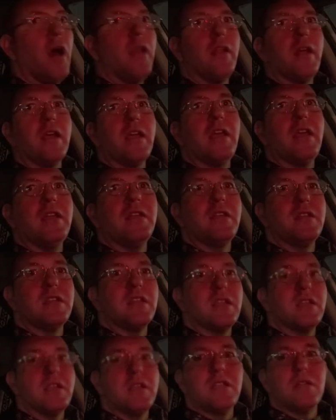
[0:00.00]
Like, does
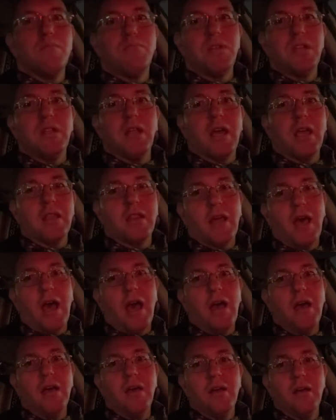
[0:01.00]
it be like that?
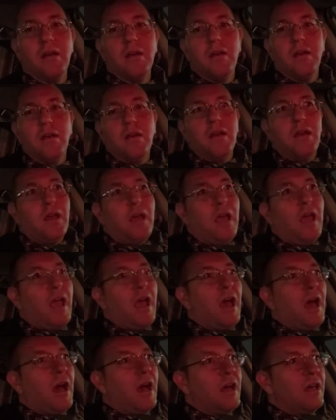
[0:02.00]

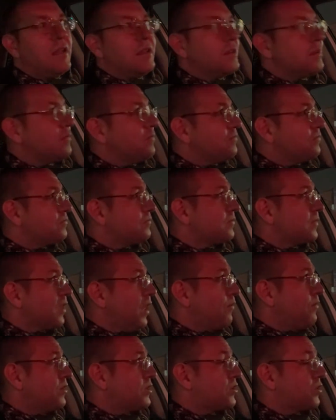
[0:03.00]
And I
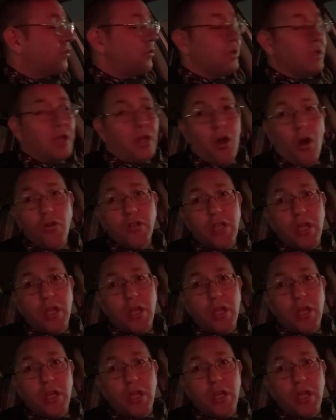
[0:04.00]
mean, certainly like Jose